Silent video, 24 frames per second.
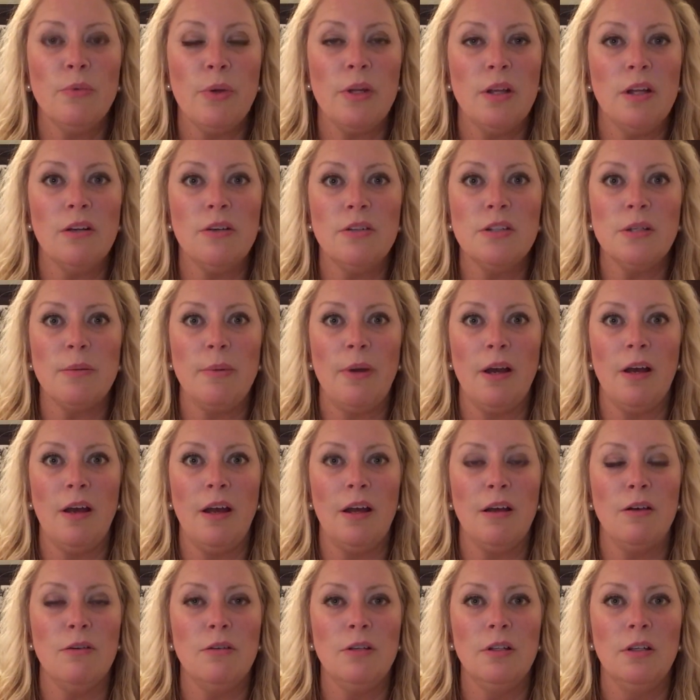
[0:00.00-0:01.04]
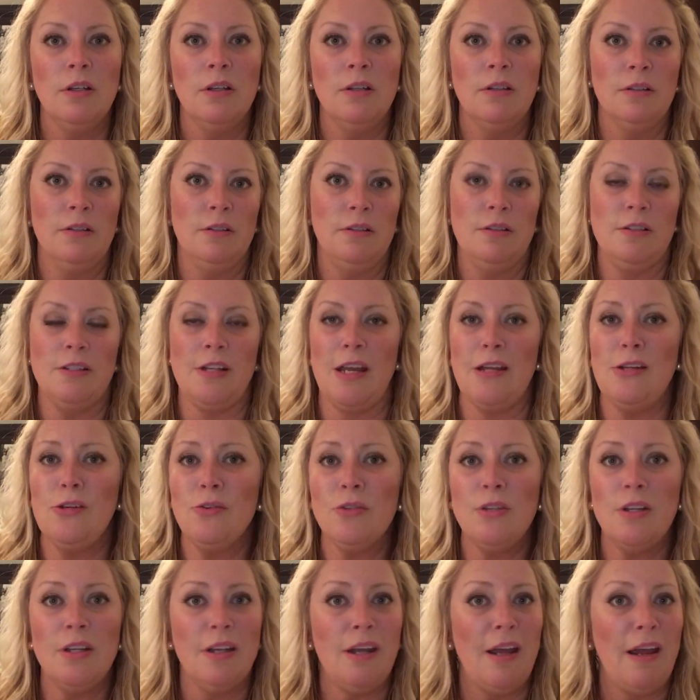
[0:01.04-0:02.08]
We learned about how
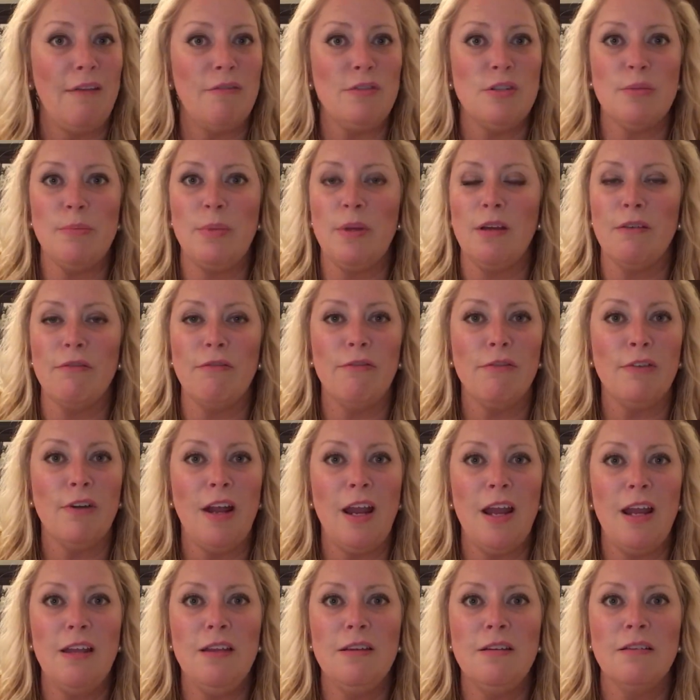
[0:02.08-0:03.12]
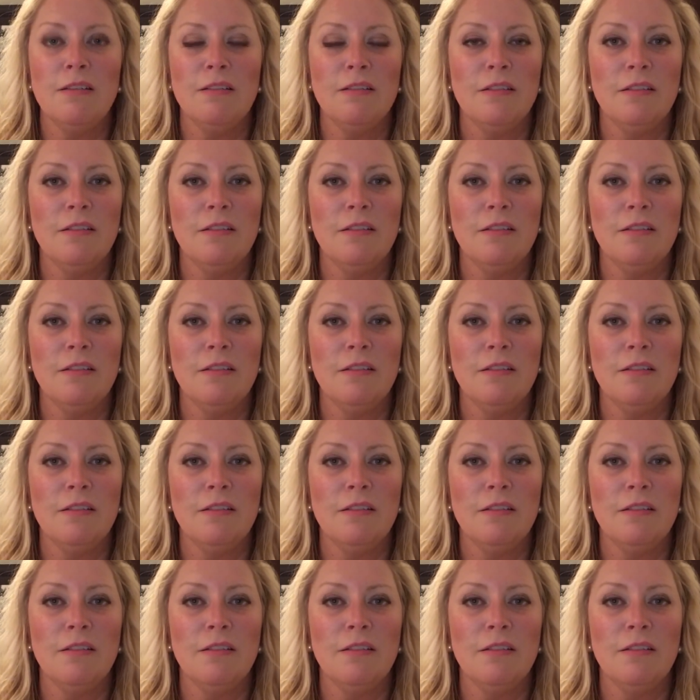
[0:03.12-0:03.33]
Daniel didn't have to be afraid.